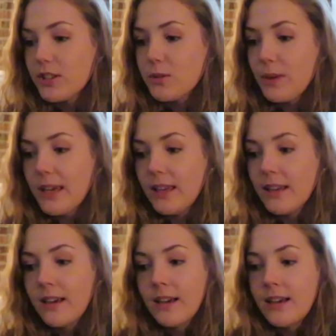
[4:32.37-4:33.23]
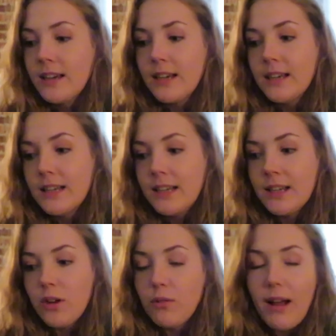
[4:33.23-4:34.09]
this week,
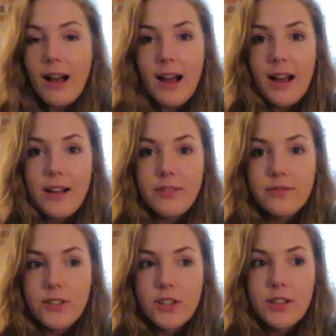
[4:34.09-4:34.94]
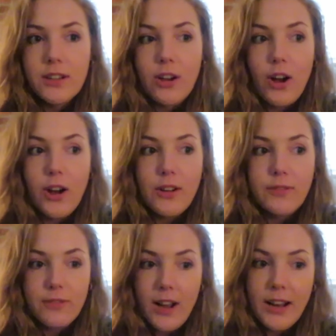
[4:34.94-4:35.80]
arrived
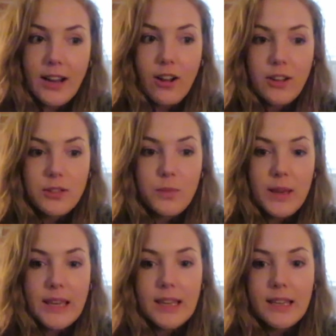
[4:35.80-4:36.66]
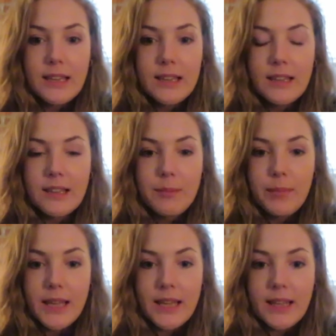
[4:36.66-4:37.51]
on Friday last week,
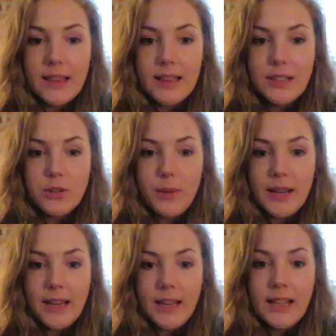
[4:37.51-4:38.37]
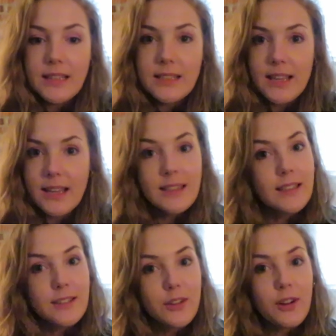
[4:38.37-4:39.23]
being the
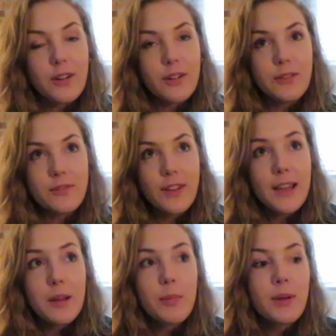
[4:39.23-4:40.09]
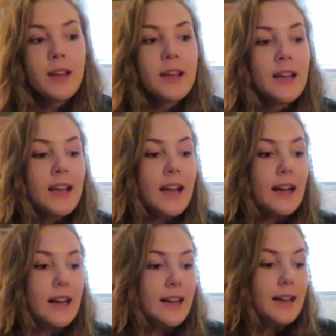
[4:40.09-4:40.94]
22nd of Feb.
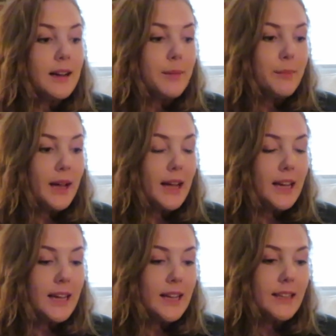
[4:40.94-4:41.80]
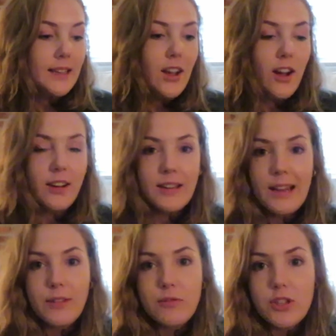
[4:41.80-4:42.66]
And yeah, I
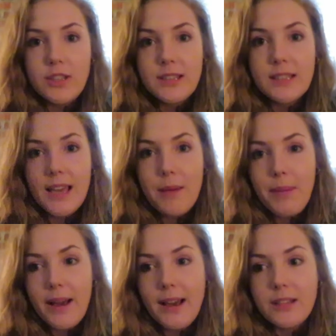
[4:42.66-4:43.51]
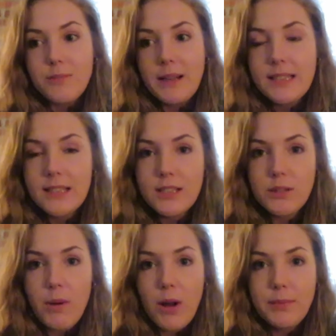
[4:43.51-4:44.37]
kind of just came back to my sister's
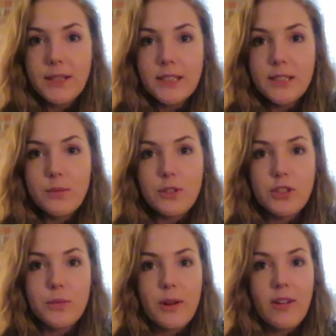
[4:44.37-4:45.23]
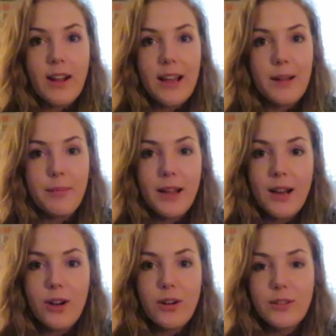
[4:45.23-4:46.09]
apartment, which is where I am
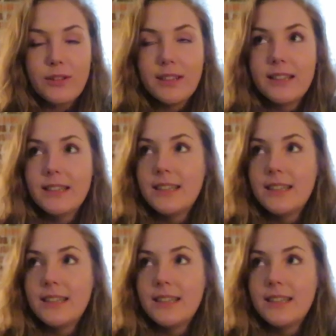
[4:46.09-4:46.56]
now,